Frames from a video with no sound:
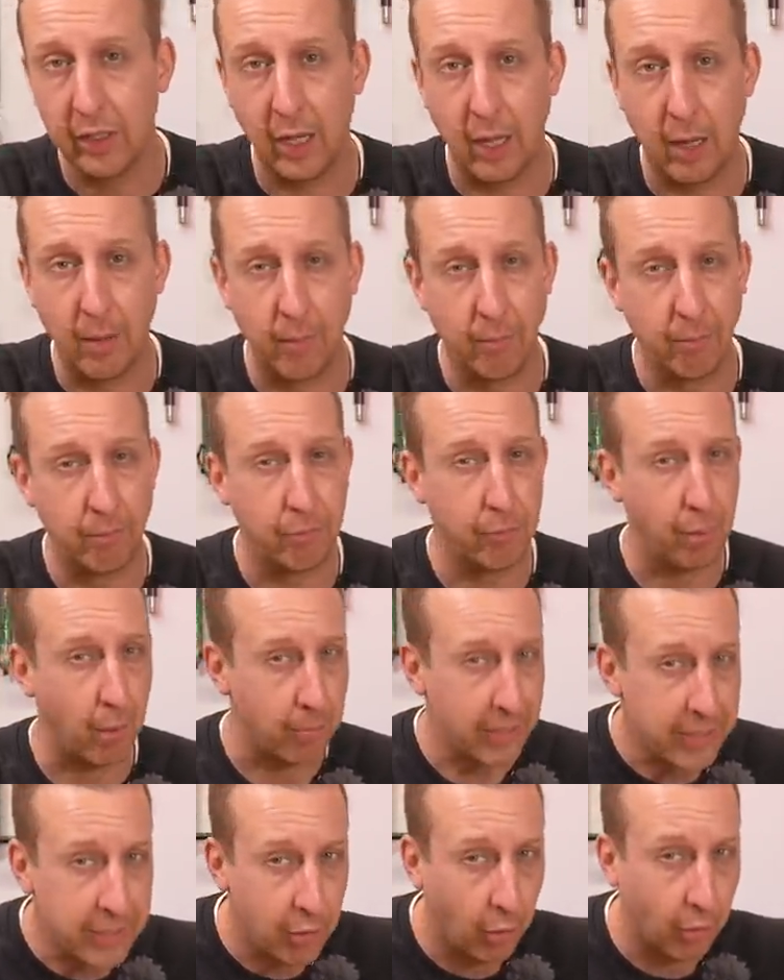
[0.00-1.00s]
Um,
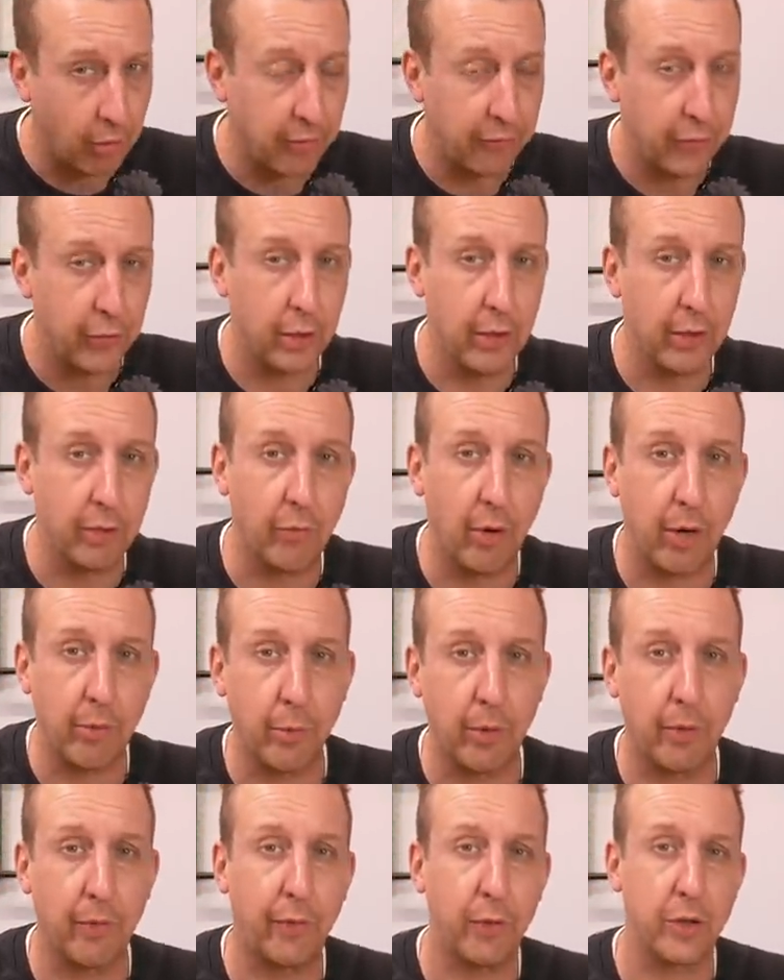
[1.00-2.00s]
probably not if you're gonna
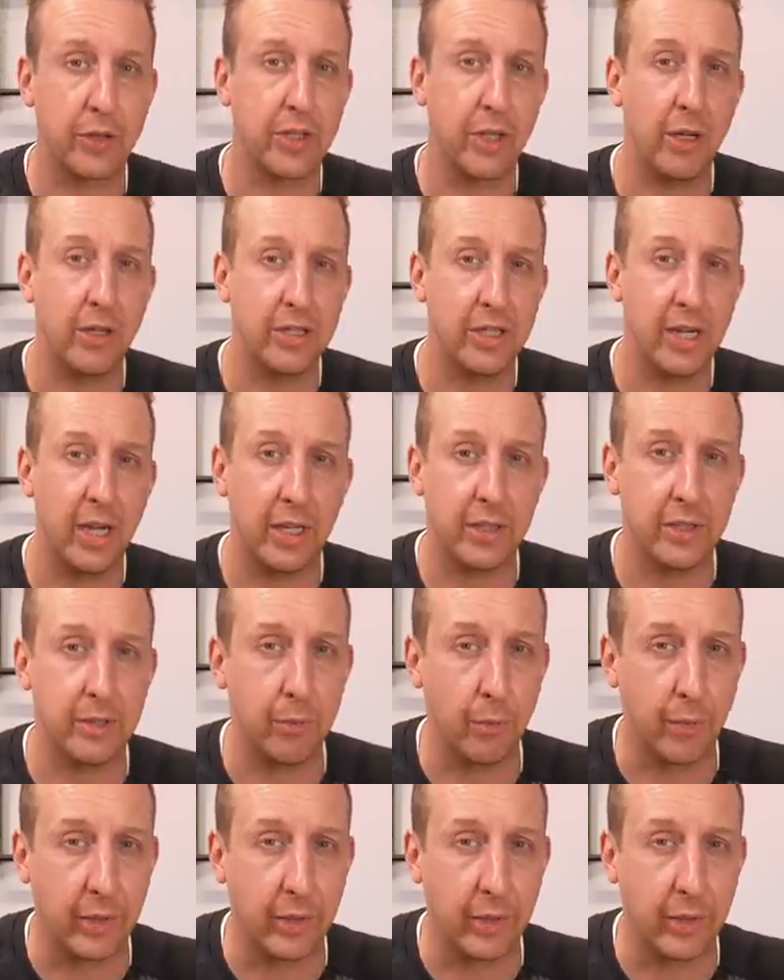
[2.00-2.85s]
run with the Fox thirty-six.